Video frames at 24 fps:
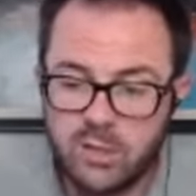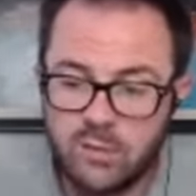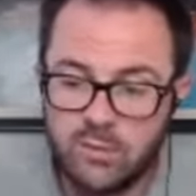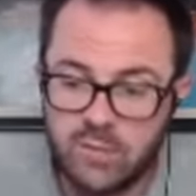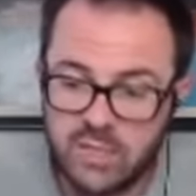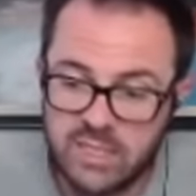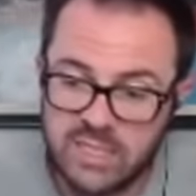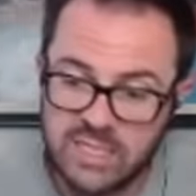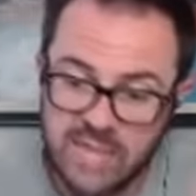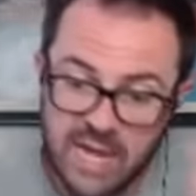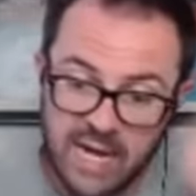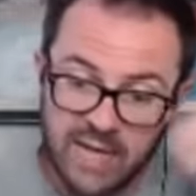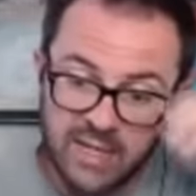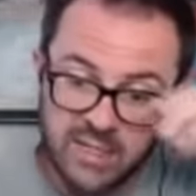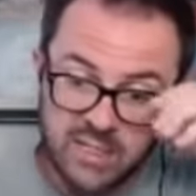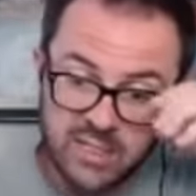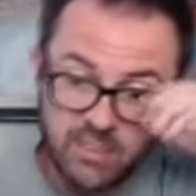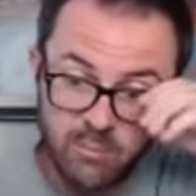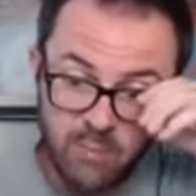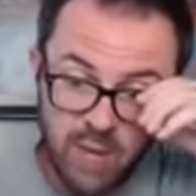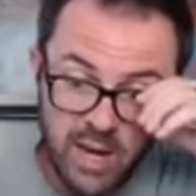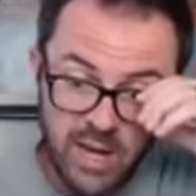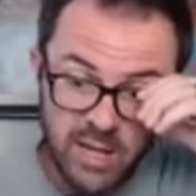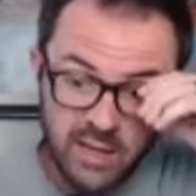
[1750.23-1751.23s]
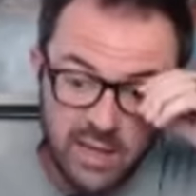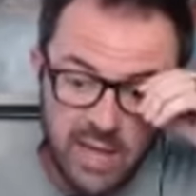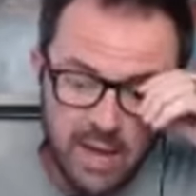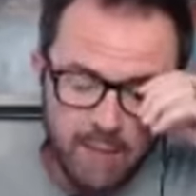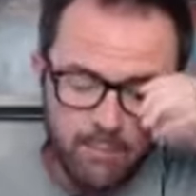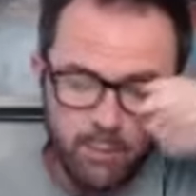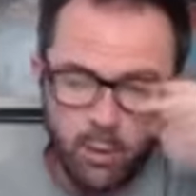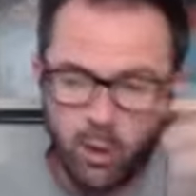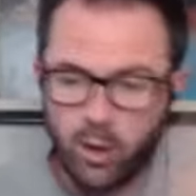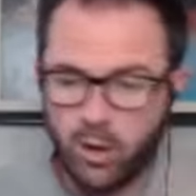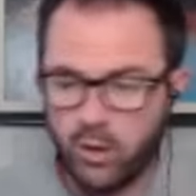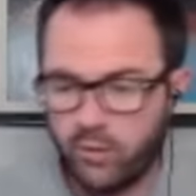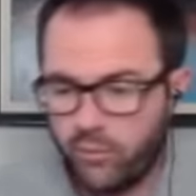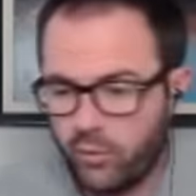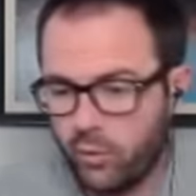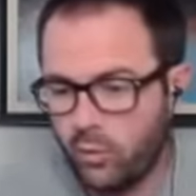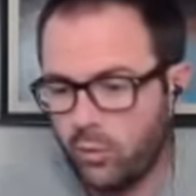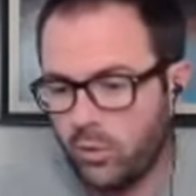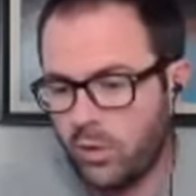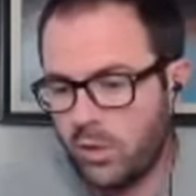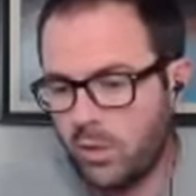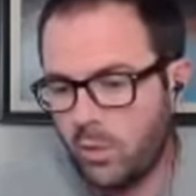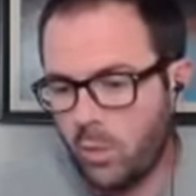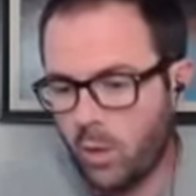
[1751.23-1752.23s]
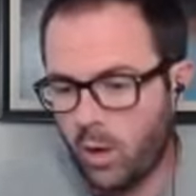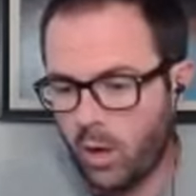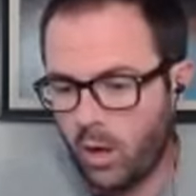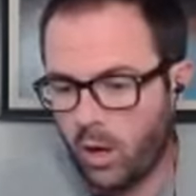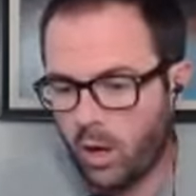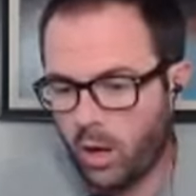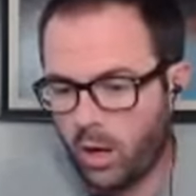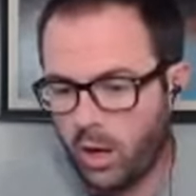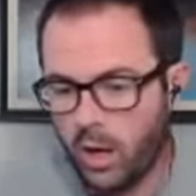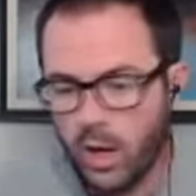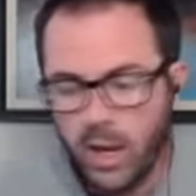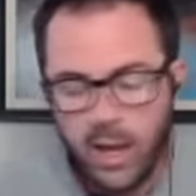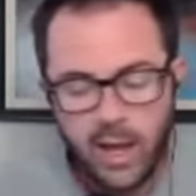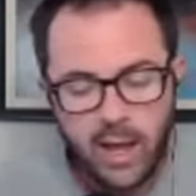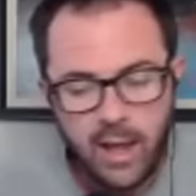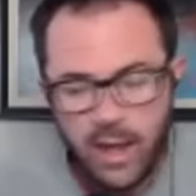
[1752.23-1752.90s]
you decided to make that part of who you are